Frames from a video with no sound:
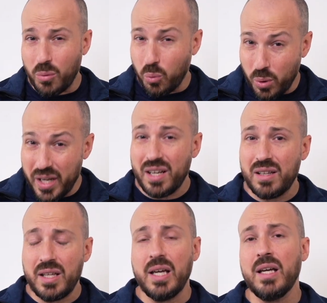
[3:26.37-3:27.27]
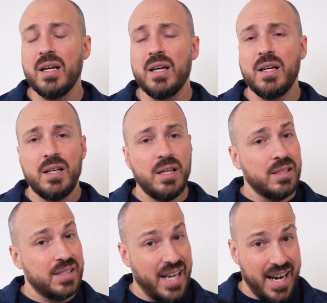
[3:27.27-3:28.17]
to really
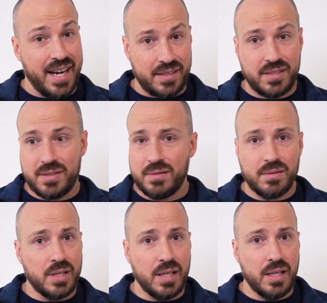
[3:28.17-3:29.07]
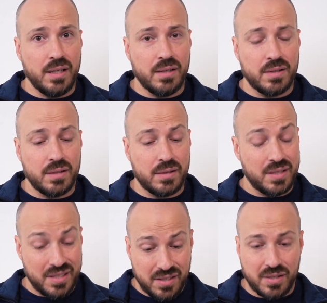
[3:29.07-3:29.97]
tax the, the,
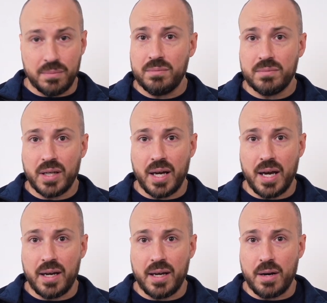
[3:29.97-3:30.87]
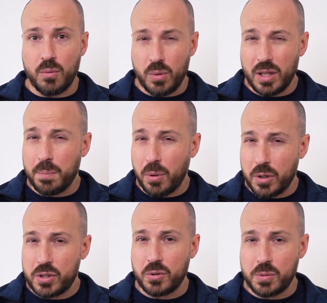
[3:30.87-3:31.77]
the system and, and really
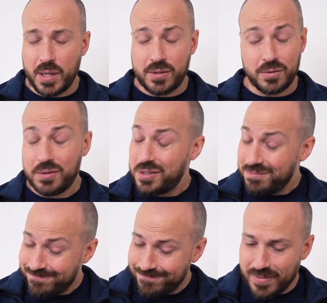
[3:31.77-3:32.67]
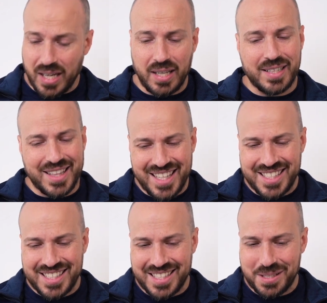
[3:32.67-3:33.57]
push those pixels, uh,
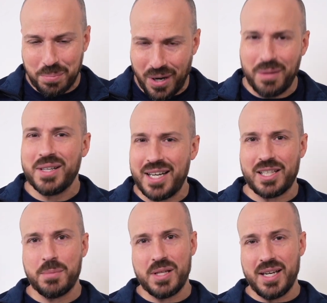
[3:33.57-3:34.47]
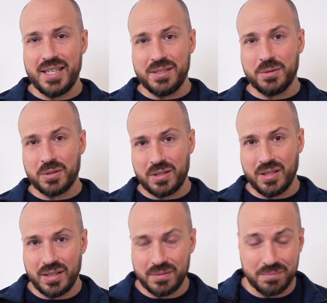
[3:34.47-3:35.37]
this is probably not going to be the ideal
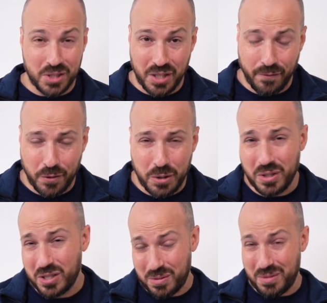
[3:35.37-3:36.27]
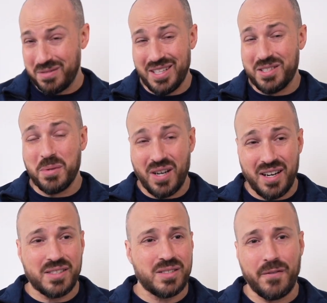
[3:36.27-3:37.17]
uh, machine for you. And, it's, and to be
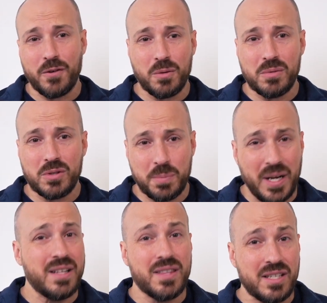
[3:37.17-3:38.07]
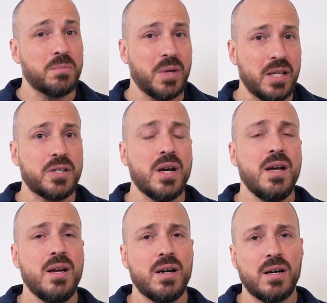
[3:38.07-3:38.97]
honest, if you're spending this much
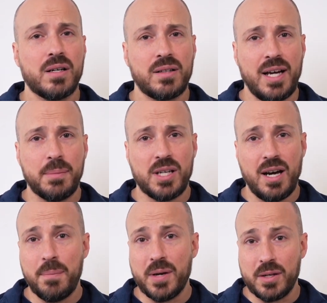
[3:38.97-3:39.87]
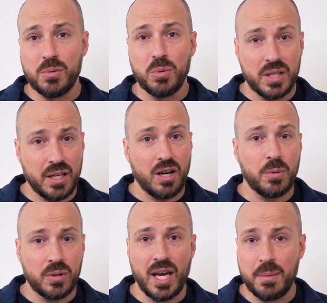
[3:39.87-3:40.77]
on a laptop and you really care
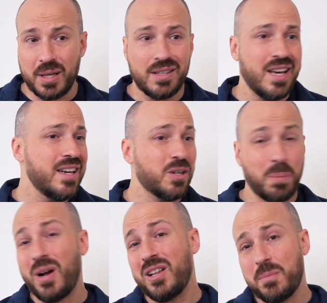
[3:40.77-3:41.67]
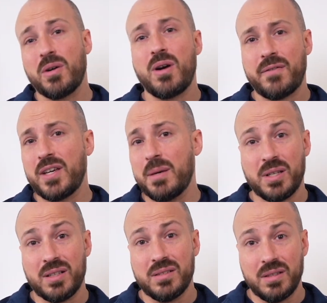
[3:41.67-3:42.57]
about gaming, you're probably better off
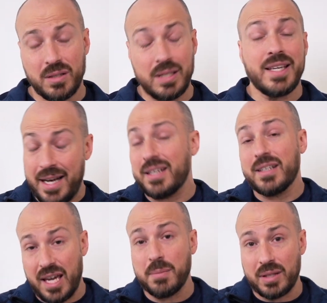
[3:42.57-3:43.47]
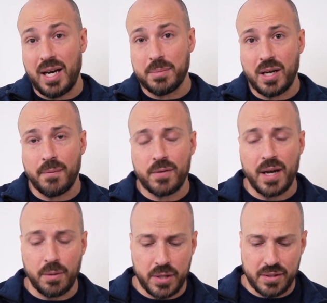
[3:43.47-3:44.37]
gaming, uh, getting a gaming laptop for
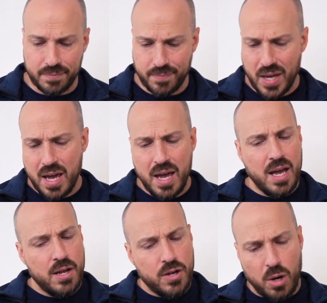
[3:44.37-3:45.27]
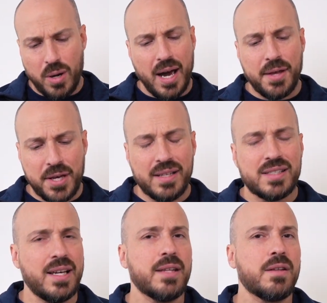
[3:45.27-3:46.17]
that reason. No, I think
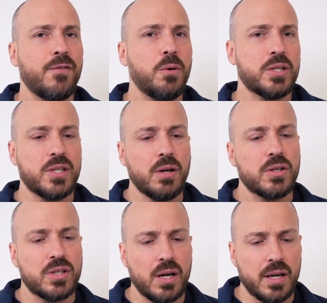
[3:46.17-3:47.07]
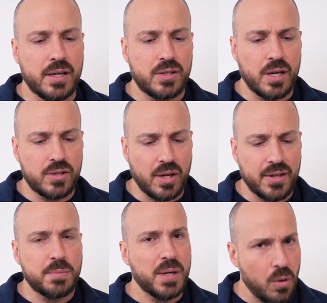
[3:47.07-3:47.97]
instead the focus here is, is, is on
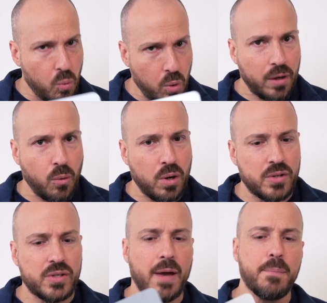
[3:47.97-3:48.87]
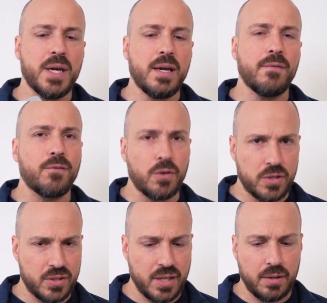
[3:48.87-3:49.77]
this being a workhorse and being
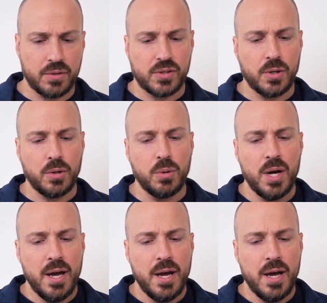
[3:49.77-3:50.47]
versatile. So